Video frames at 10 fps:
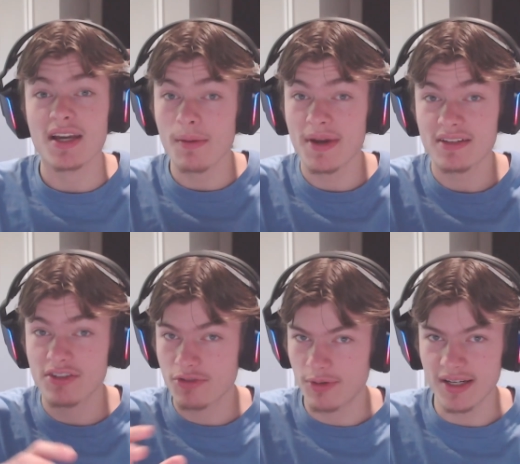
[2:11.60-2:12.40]
Cut back
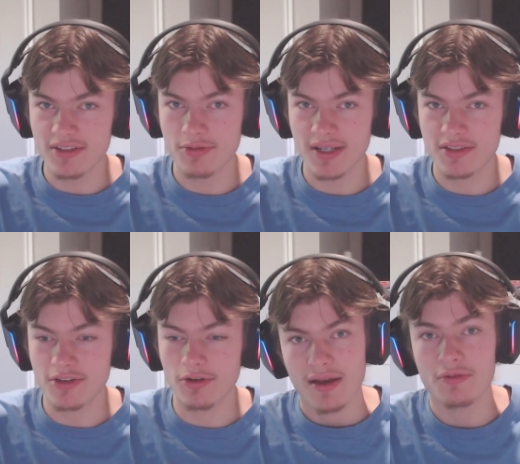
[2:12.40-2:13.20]
to
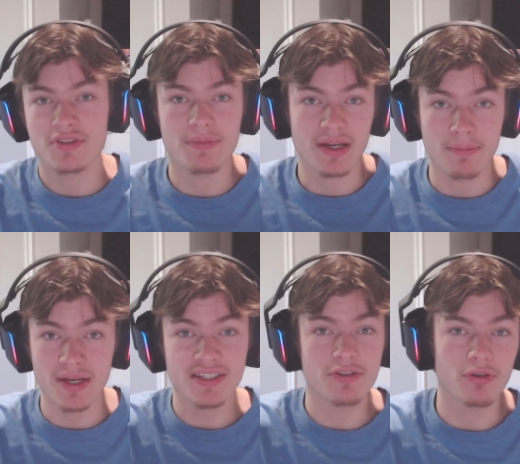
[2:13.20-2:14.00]
2022, it was a big
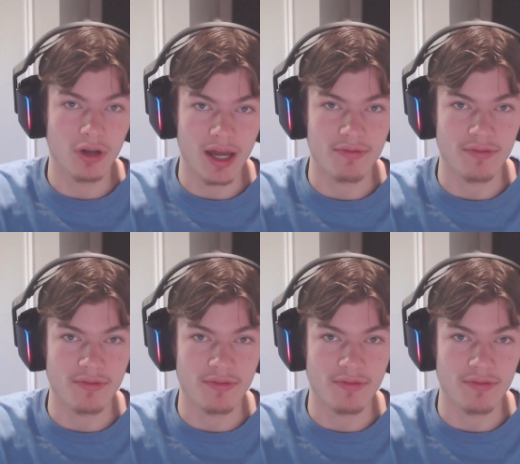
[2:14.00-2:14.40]
meteor live